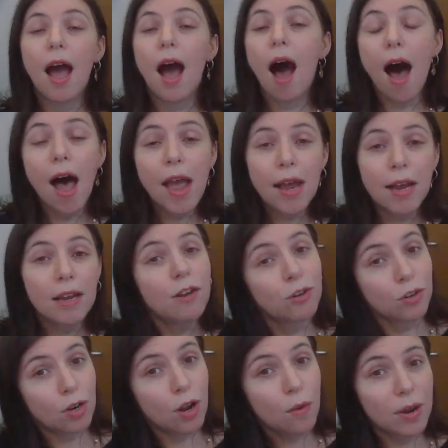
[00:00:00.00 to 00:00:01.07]
I,
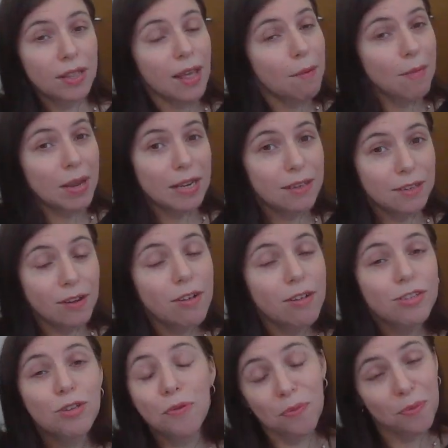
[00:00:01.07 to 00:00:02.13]
knowing that many
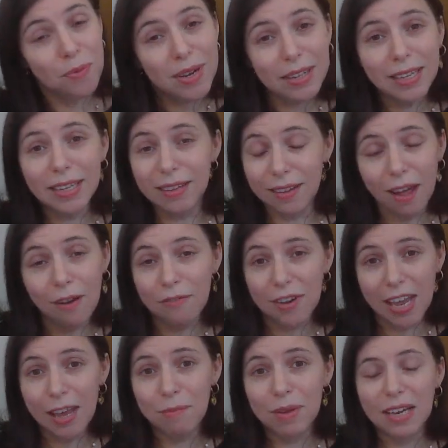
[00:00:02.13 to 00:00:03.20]
adults really love
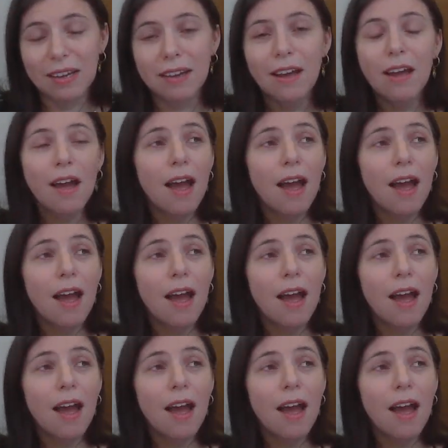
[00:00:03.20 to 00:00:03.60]
gaming